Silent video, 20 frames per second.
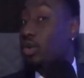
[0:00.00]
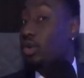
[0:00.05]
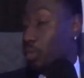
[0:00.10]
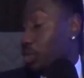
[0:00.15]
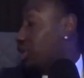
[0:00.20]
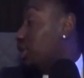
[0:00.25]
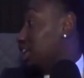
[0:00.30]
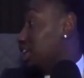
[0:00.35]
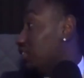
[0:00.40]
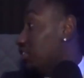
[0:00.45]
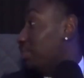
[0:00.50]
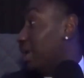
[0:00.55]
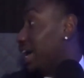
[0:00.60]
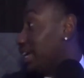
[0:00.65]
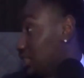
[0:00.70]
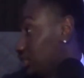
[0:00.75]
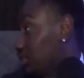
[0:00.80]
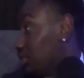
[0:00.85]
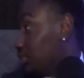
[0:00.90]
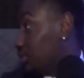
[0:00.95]
gonna give
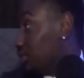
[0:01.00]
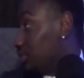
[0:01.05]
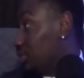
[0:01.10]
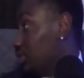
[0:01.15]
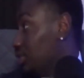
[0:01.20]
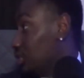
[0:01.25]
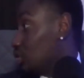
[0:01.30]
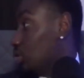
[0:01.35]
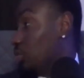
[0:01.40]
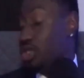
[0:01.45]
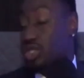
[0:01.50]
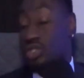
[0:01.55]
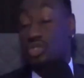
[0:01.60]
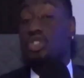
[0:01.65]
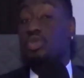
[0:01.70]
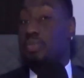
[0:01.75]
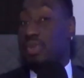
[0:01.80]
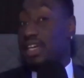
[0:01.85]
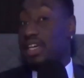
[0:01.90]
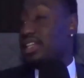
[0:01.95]
back to you. So what you
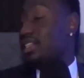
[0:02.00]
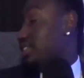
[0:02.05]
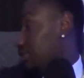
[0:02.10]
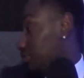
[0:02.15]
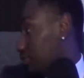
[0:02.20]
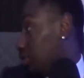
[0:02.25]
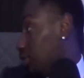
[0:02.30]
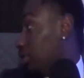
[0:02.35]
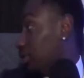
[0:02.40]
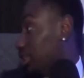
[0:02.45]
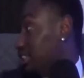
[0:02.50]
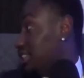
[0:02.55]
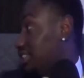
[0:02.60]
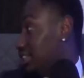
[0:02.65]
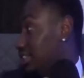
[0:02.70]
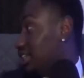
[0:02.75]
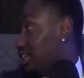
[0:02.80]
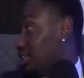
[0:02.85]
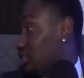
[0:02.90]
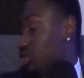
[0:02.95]
spent on these
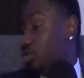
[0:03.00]
tickets,